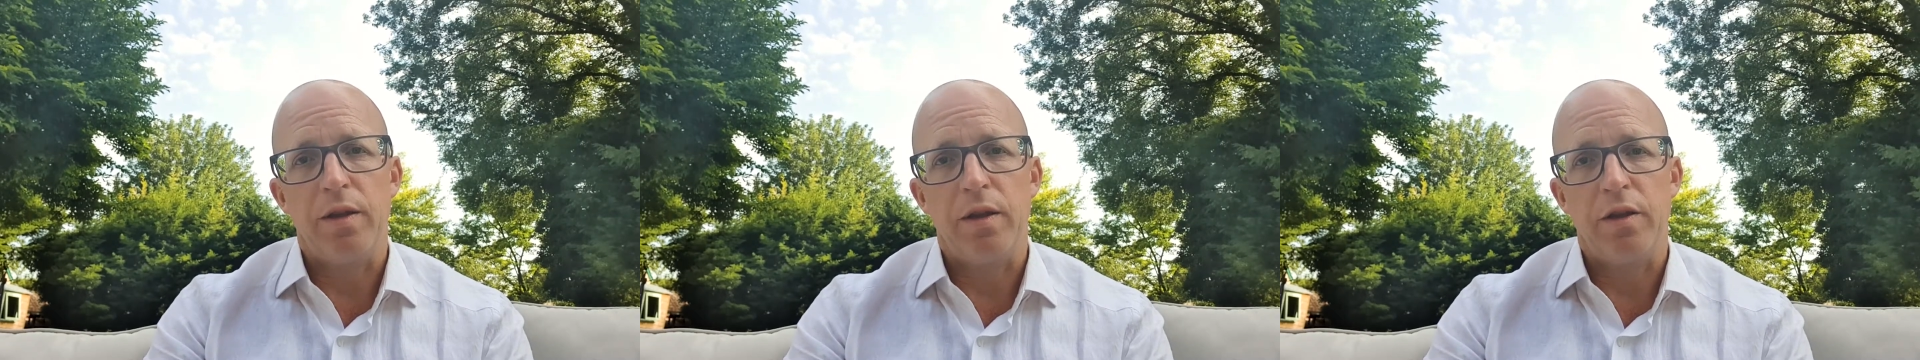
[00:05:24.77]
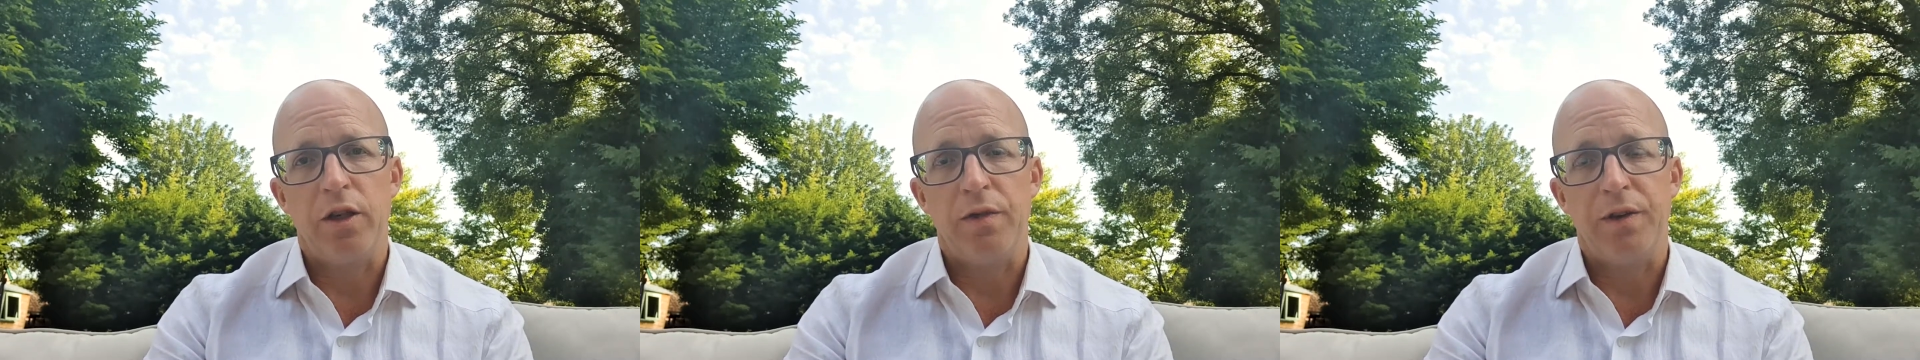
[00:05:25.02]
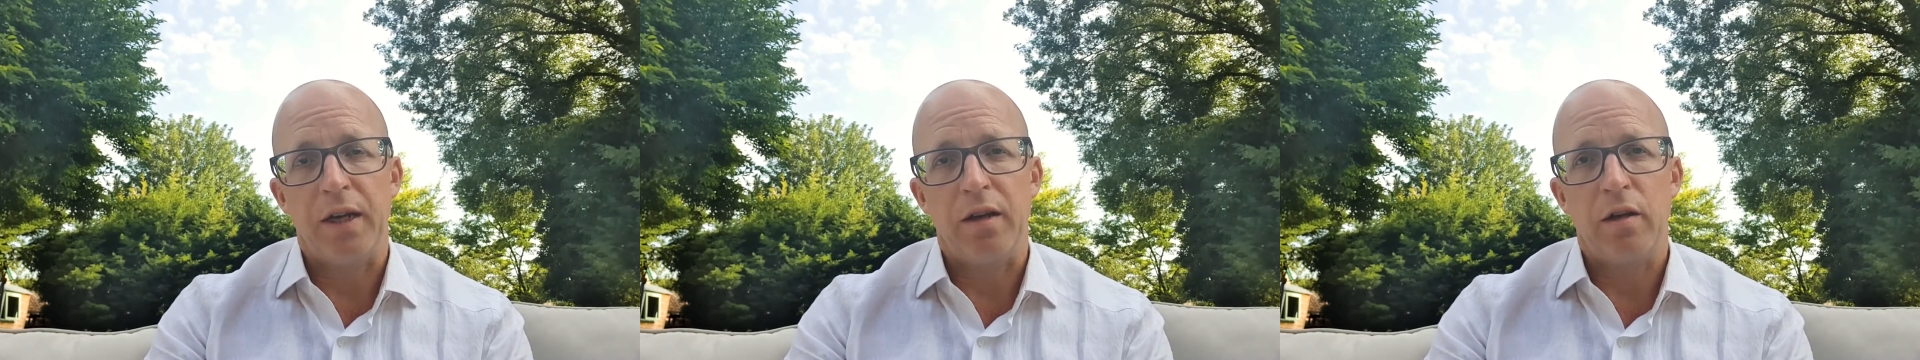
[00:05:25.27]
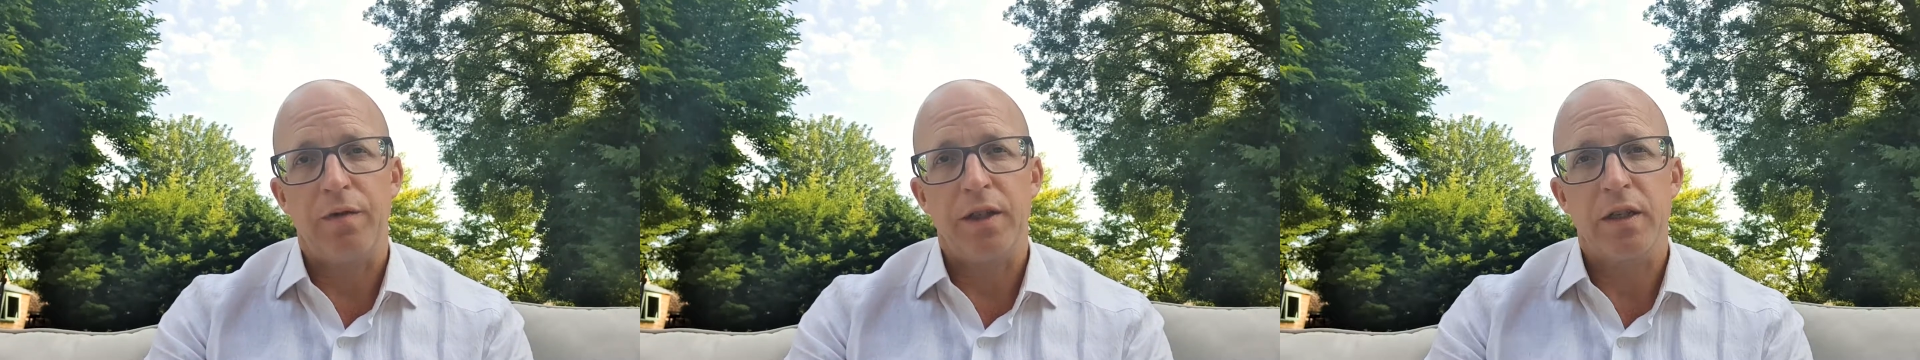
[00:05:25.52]
the Chief
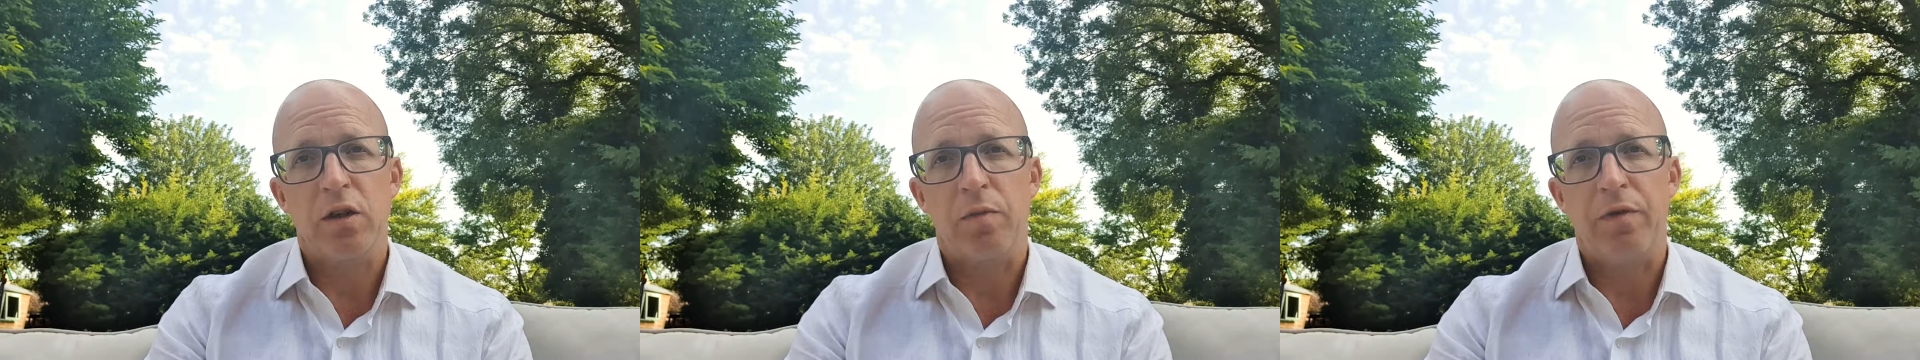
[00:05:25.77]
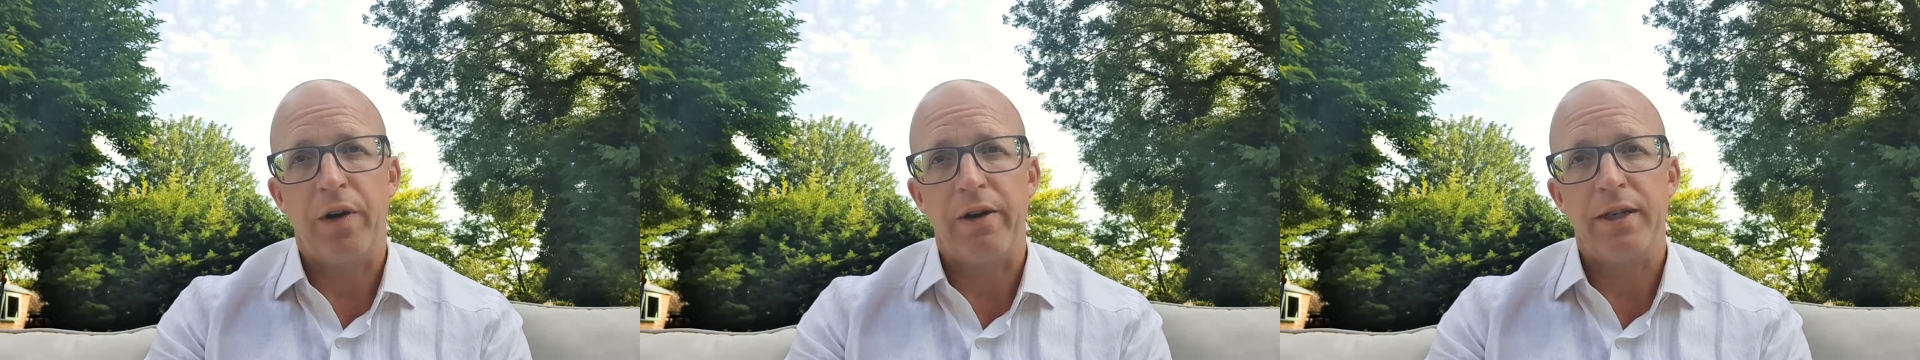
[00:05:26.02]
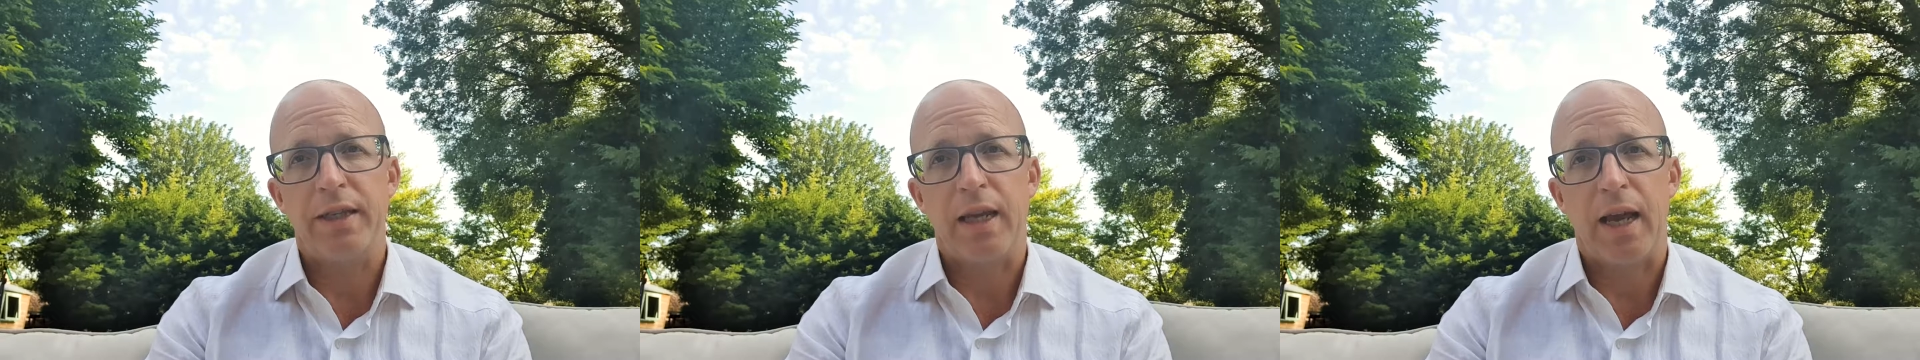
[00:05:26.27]
Dental Officer, Tom Ferris,